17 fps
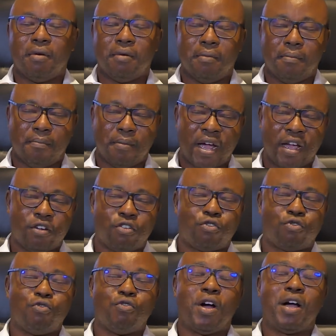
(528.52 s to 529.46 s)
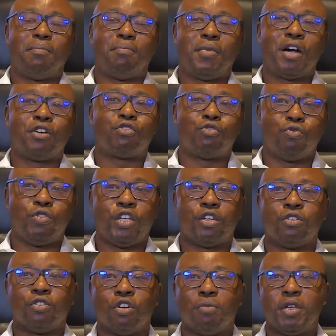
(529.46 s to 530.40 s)
micro and
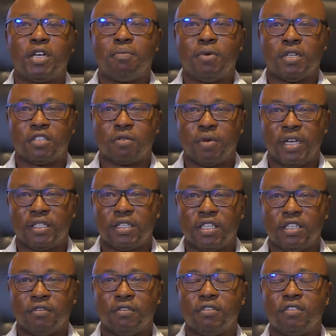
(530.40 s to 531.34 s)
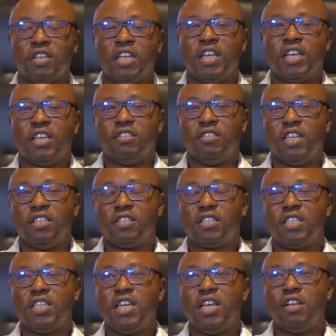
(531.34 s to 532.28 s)
macroeconomic perspective. They
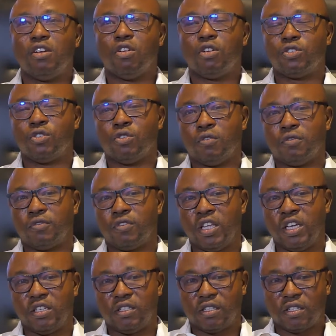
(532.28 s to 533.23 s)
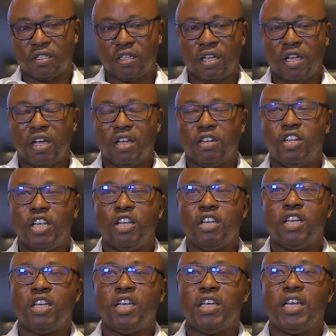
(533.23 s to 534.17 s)
see a lot of things.
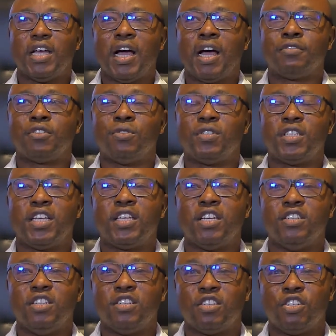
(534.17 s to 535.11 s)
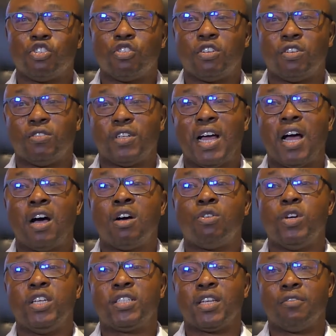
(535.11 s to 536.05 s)
They have to take a decision on how
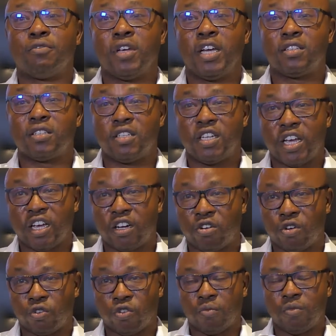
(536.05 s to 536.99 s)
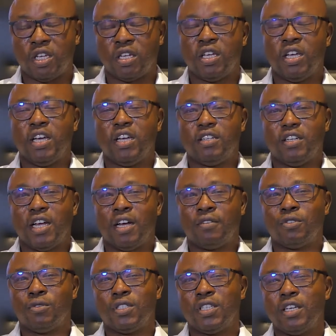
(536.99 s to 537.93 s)
it affects the economy. They have
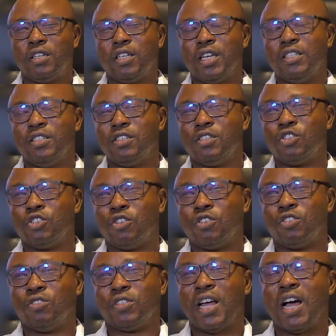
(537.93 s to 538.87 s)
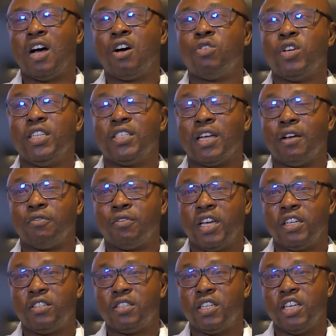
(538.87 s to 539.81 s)
to take a decision on how it
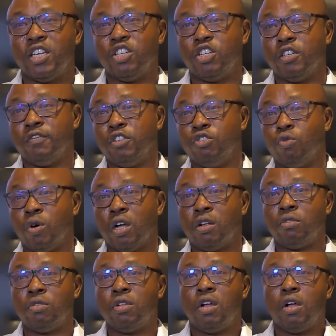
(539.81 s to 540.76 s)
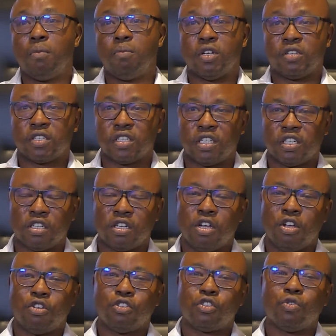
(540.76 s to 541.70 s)
affects the individual person.
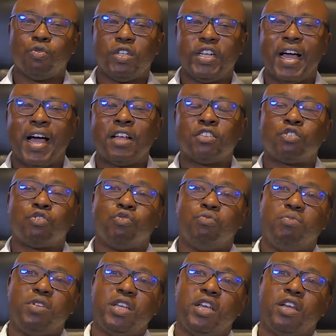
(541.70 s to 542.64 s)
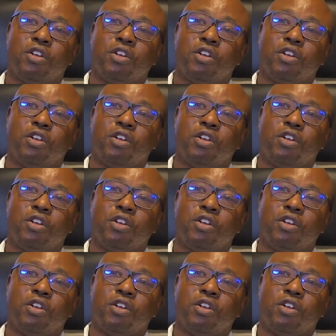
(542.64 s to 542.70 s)
So there has to be a